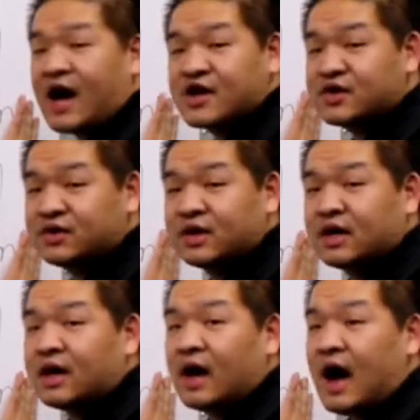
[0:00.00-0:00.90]
valued
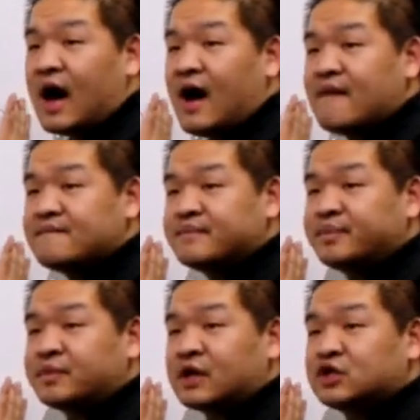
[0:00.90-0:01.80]

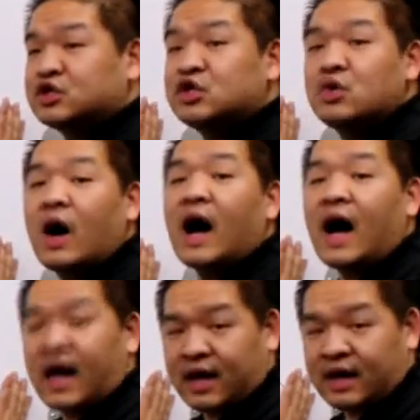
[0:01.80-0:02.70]
um, too
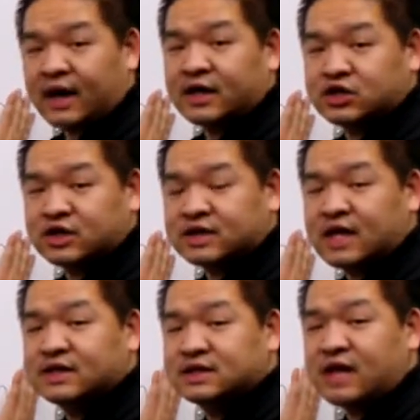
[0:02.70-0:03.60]
high, I guess you could
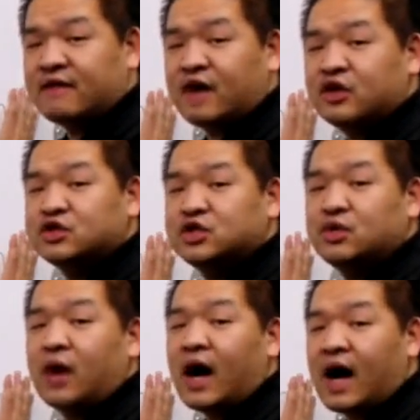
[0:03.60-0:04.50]
say. This is not valued
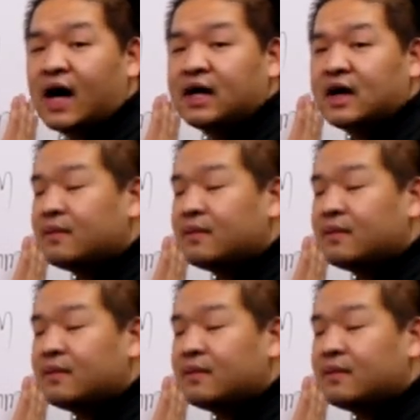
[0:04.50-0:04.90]
too high